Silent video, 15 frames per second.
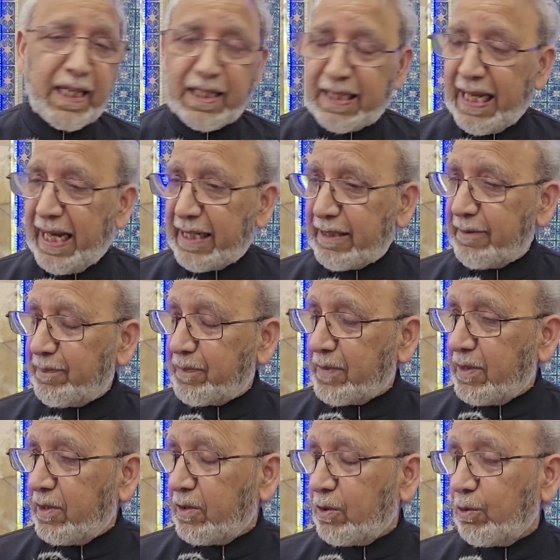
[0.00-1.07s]
and yet
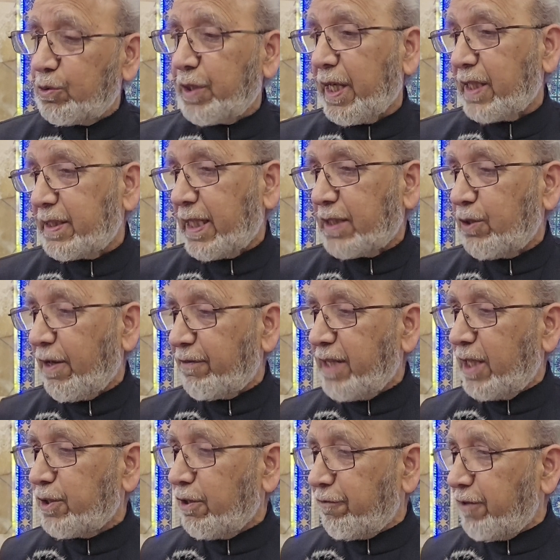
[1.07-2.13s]
you think that you have
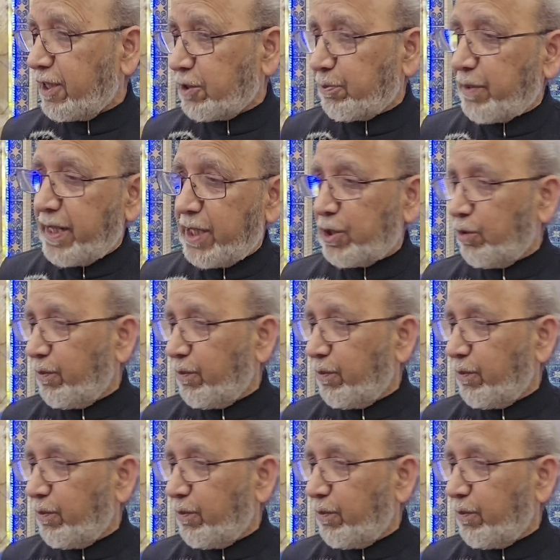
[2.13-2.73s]
done your first prayer,